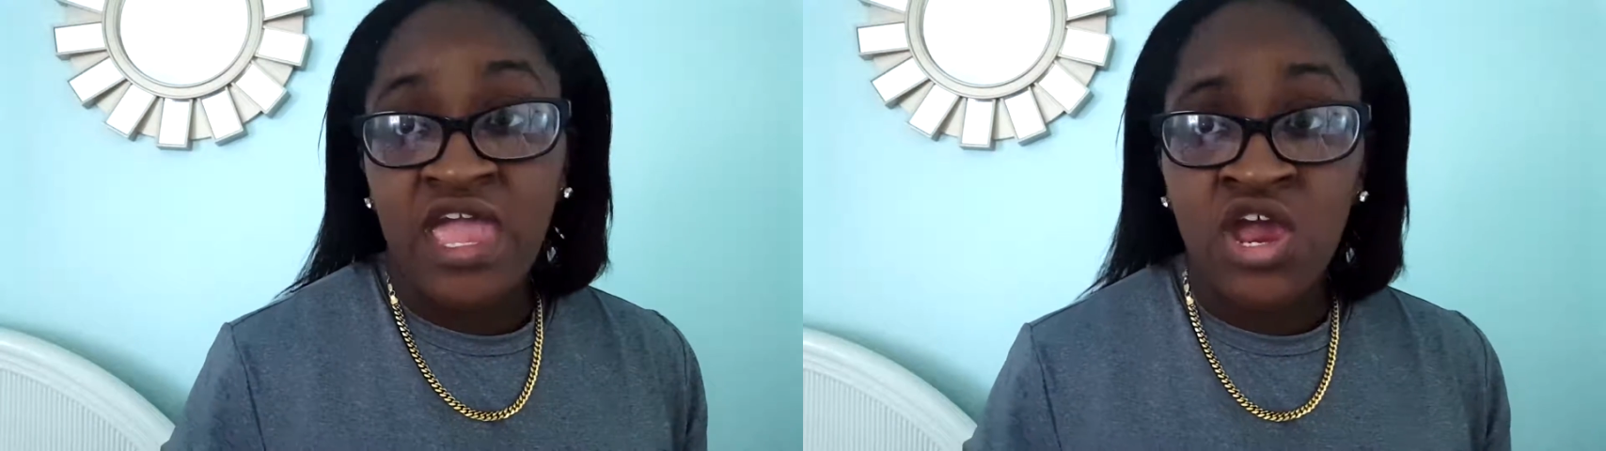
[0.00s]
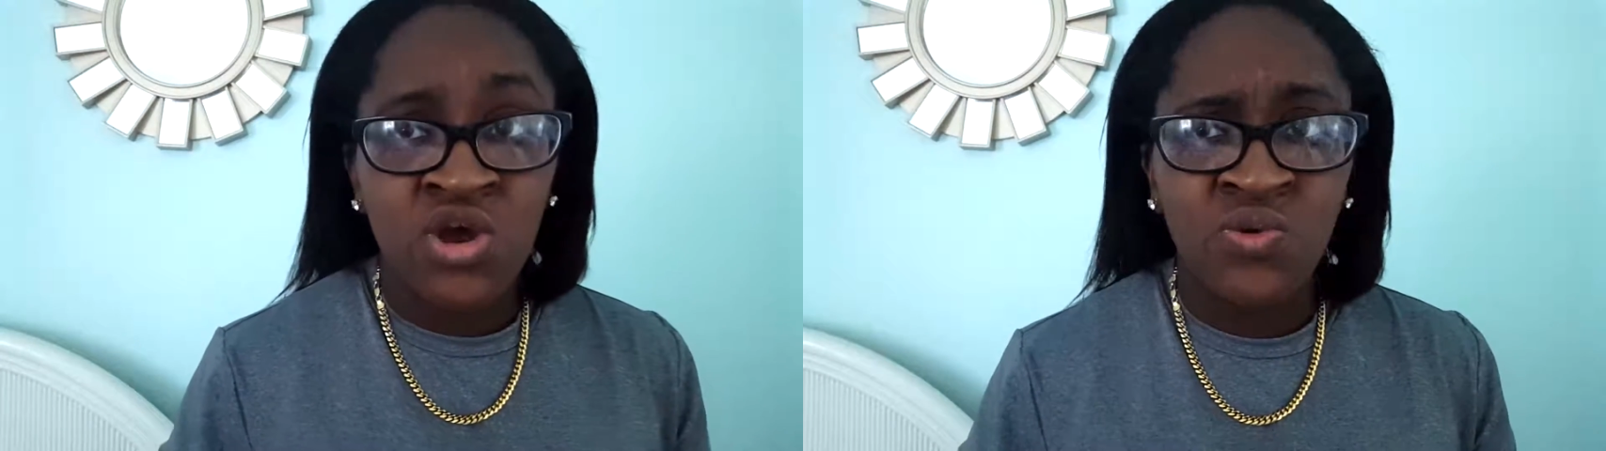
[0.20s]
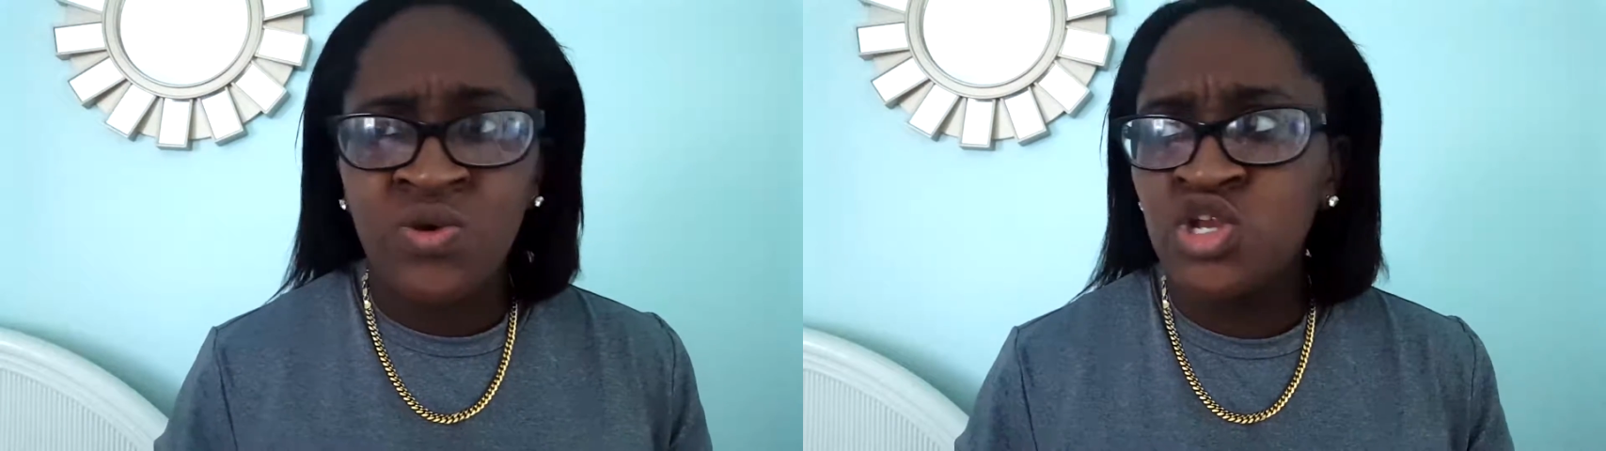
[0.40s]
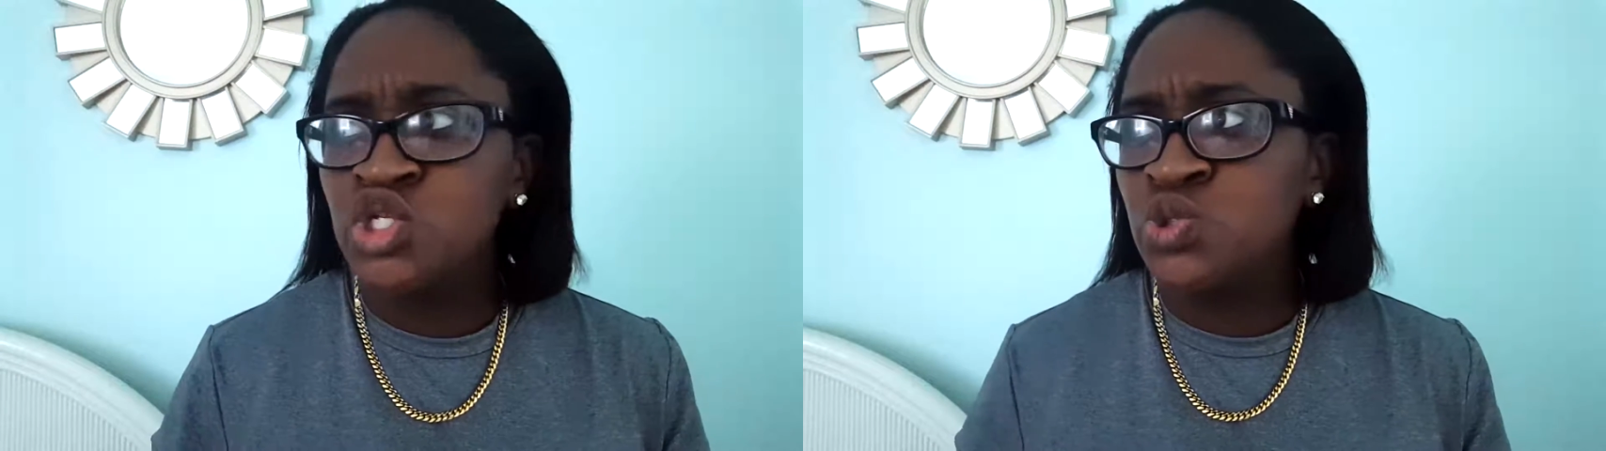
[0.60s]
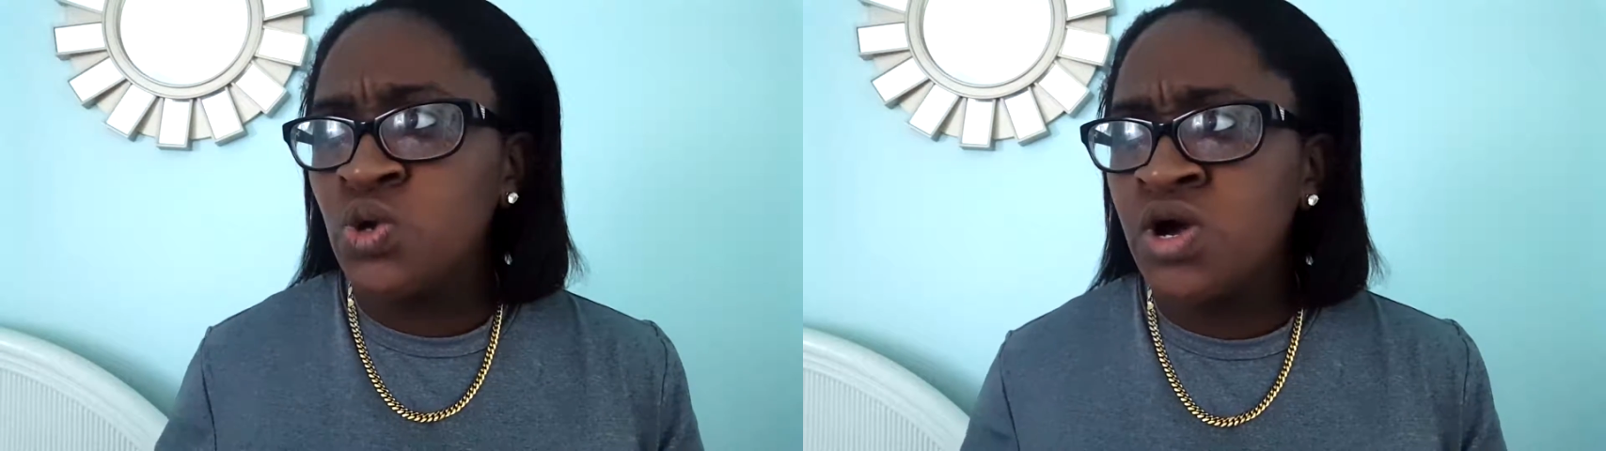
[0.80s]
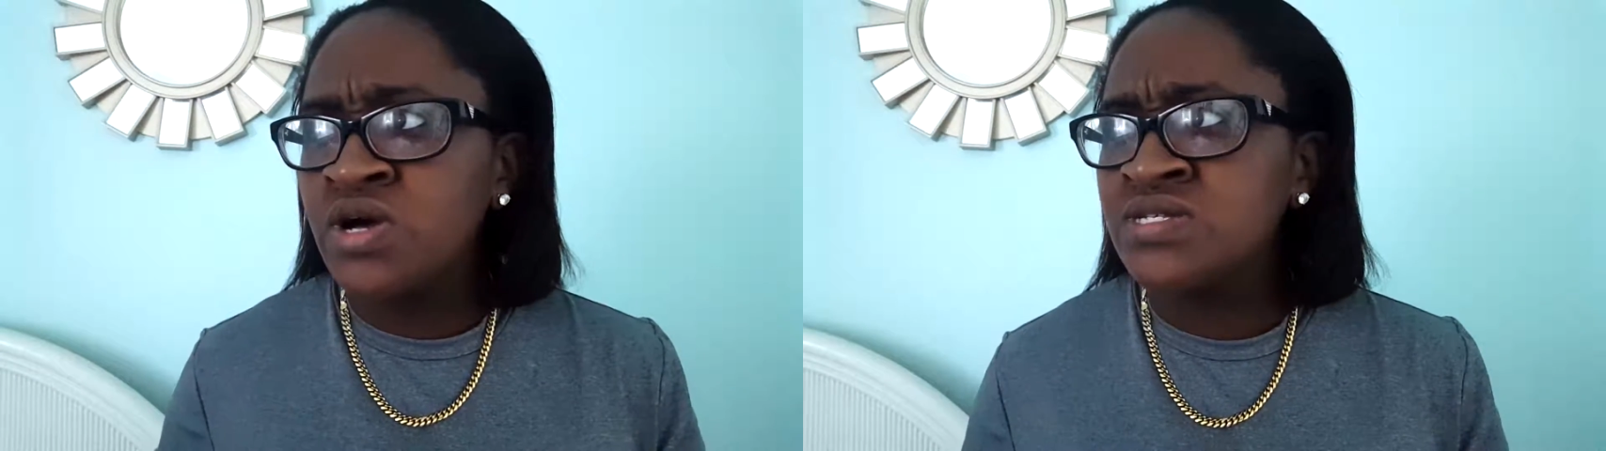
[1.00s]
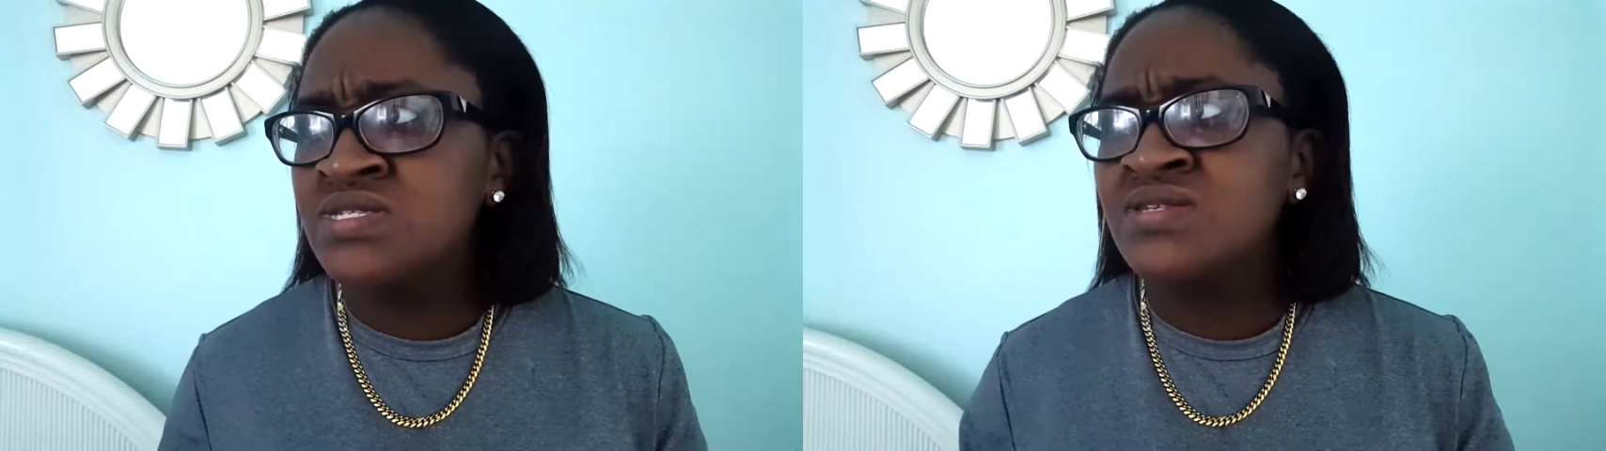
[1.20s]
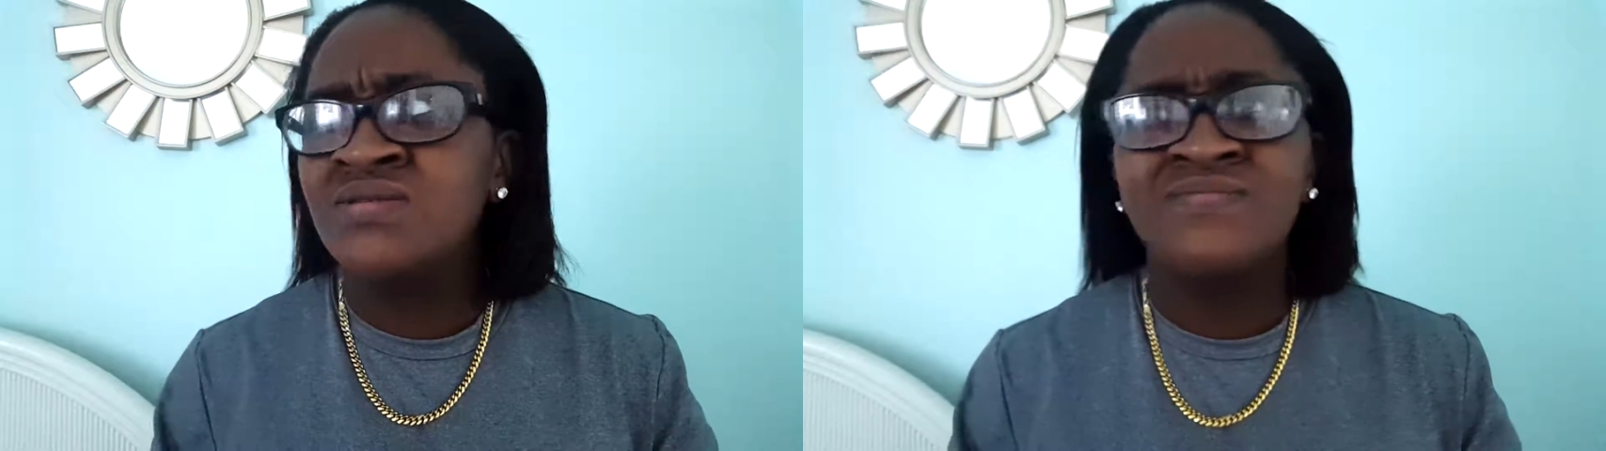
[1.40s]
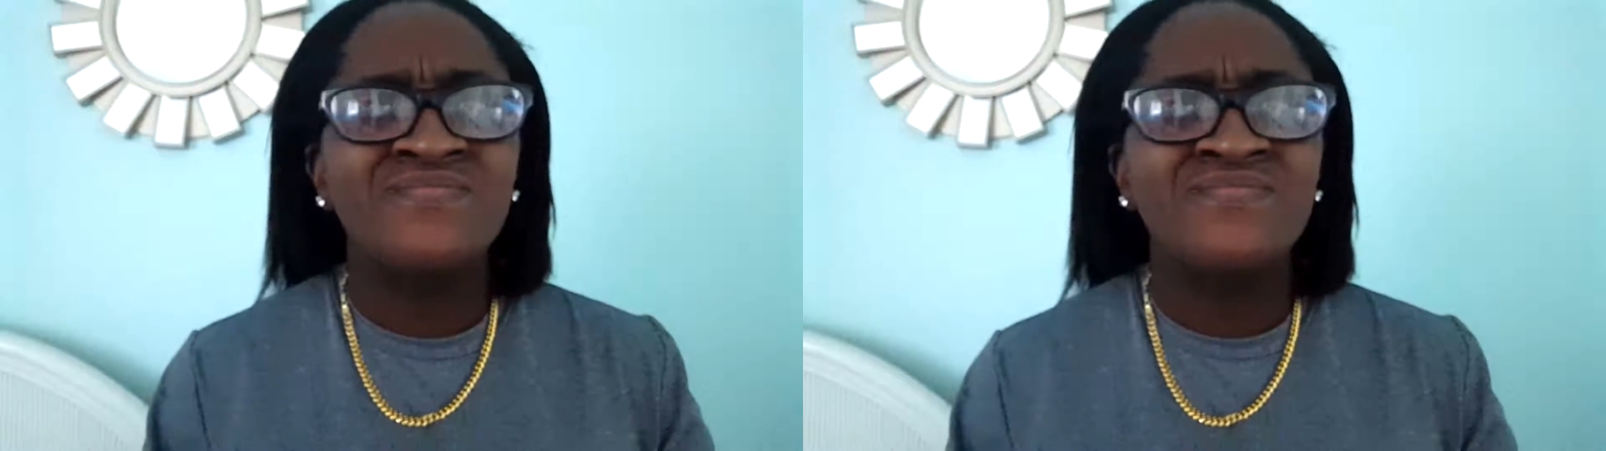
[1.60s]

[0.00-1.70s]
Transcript: Heroin, drugs,